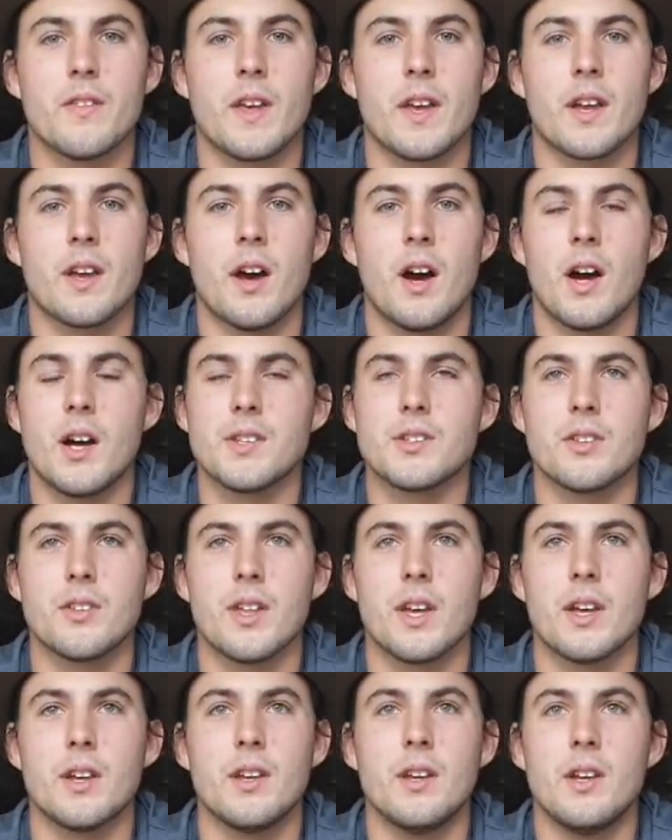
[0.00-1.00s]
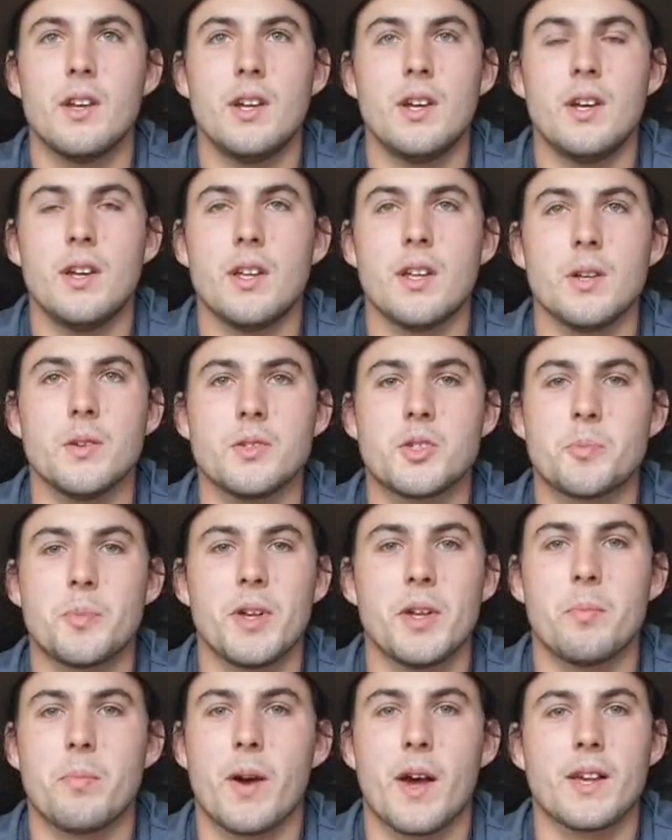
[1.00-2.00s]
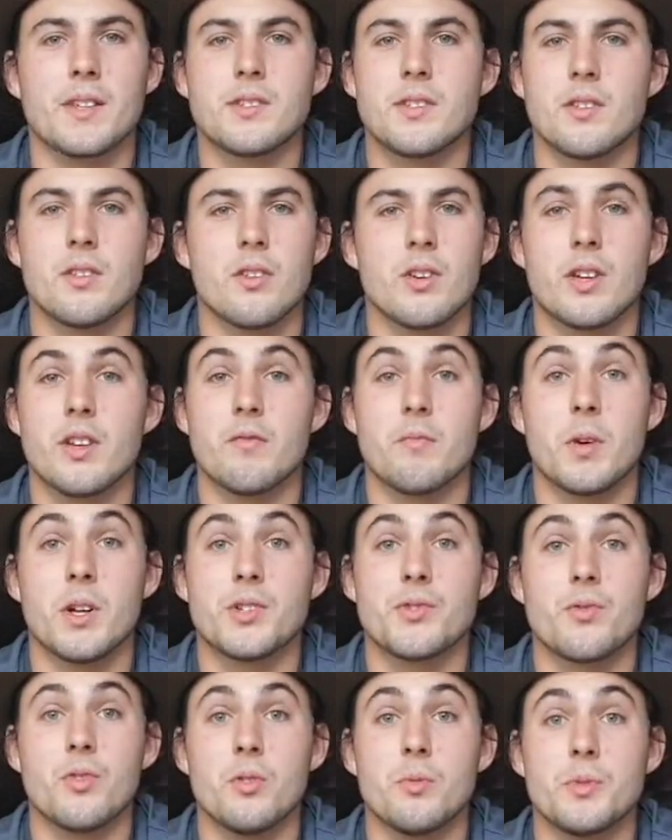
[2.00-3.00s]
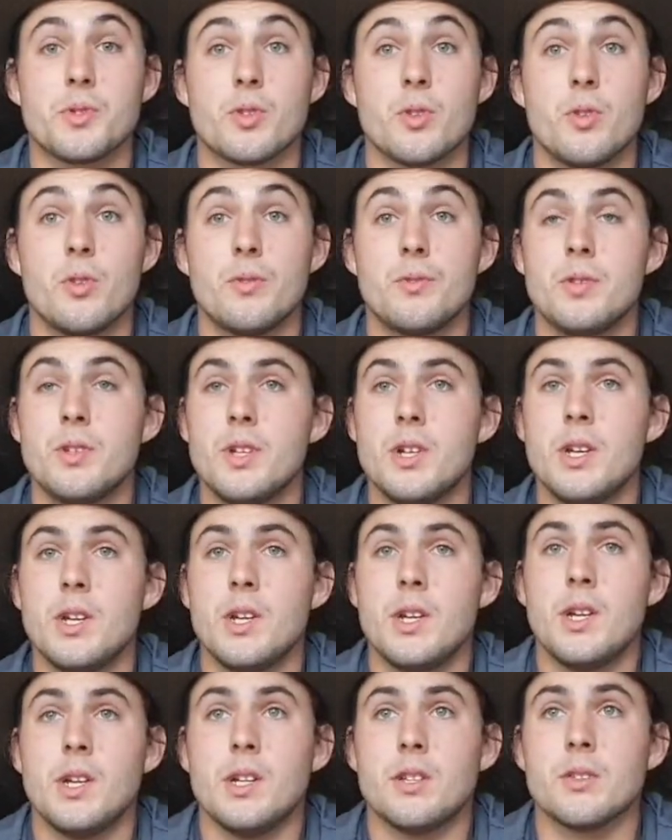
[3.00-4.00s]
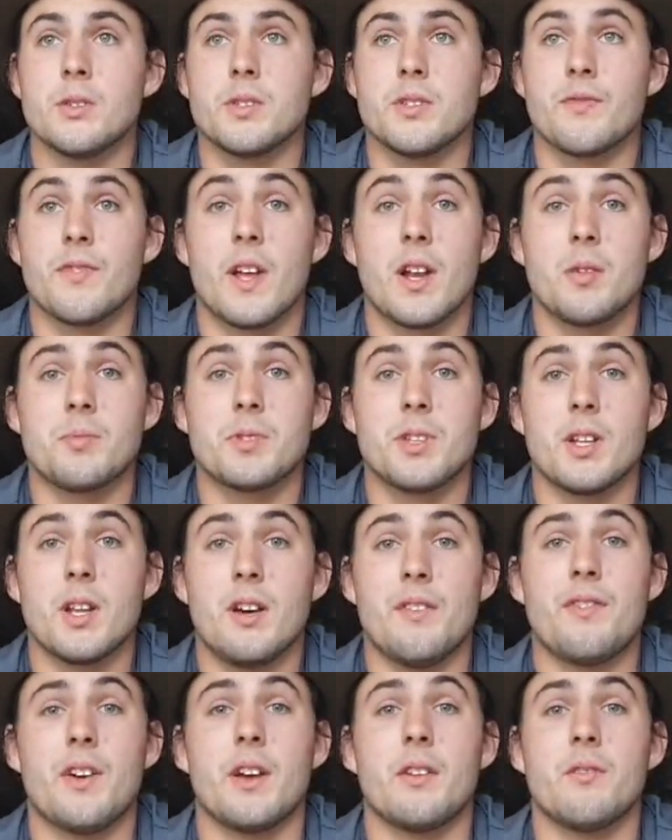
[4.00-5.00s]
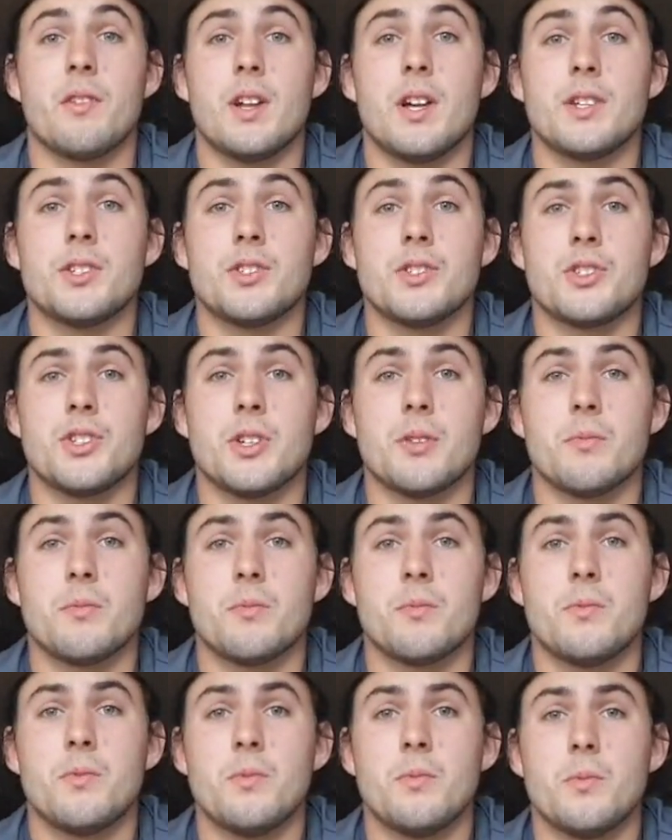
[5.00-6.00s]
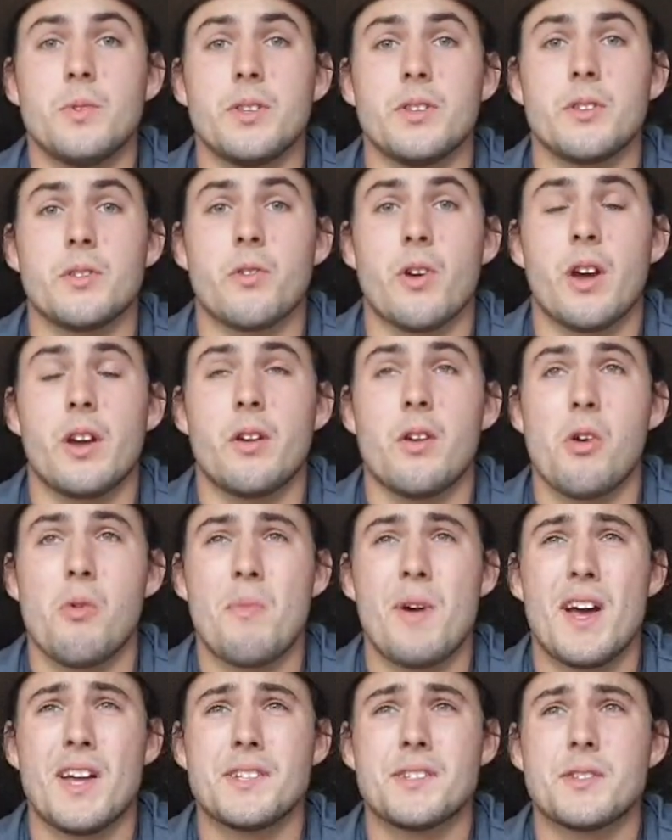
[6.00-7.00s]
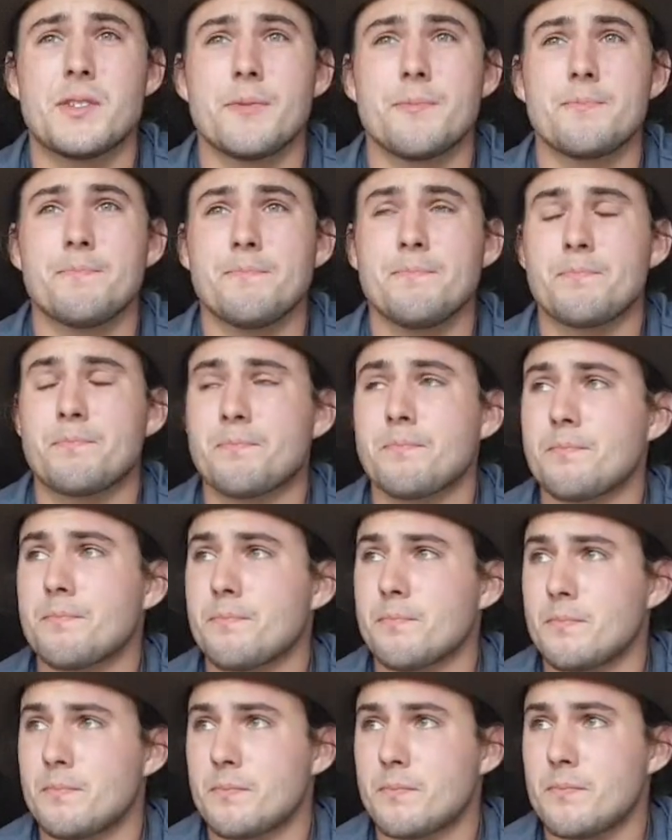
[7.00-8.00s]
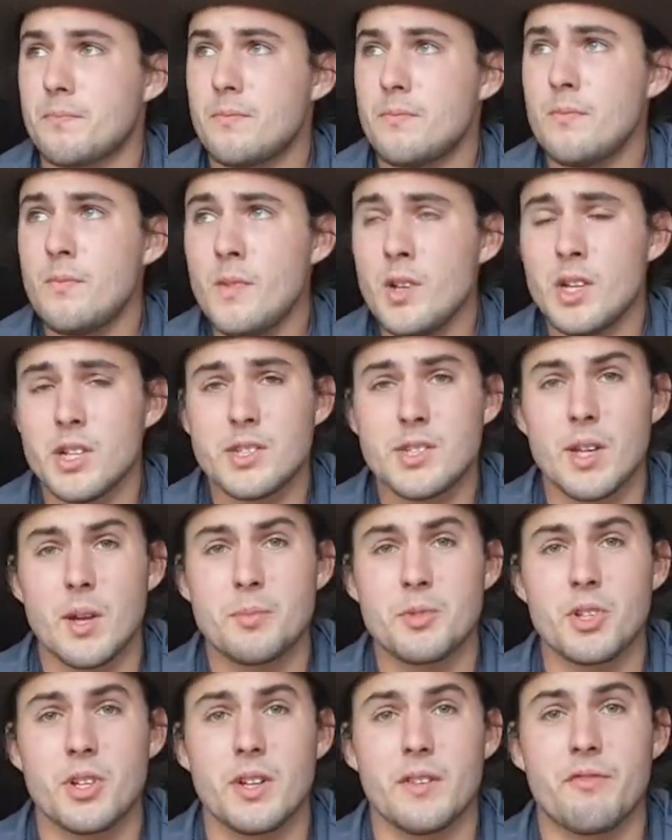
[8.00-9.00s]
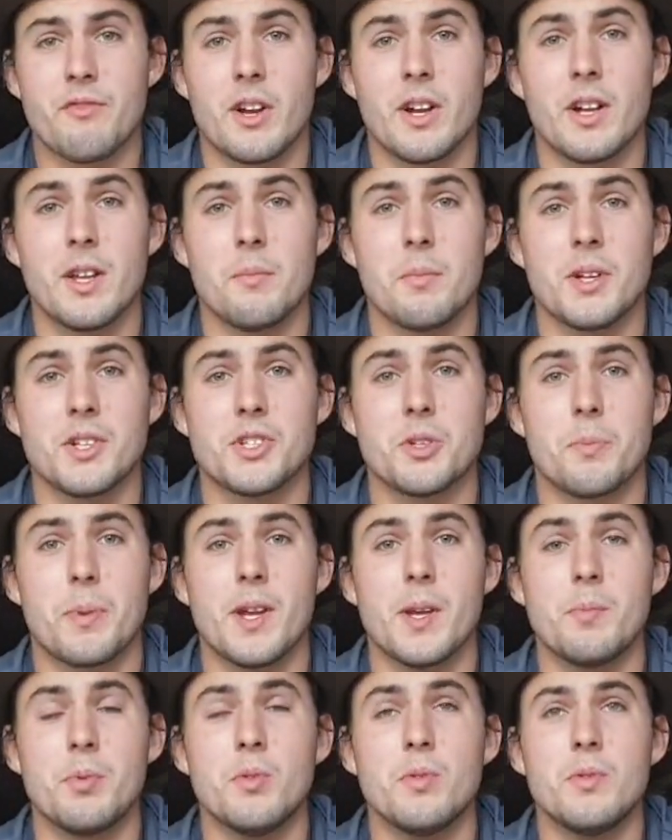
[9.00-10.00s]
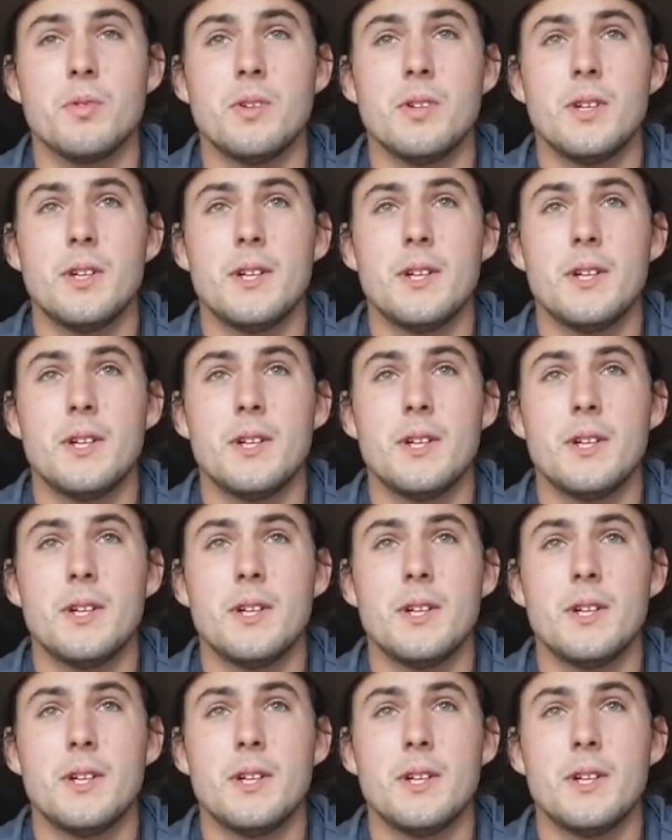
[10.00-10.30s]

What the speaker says: car, so they would speed past and not give much room at all. I developed a love-hate relationship with the grey nomads. Exceptionally friendly bunch of people,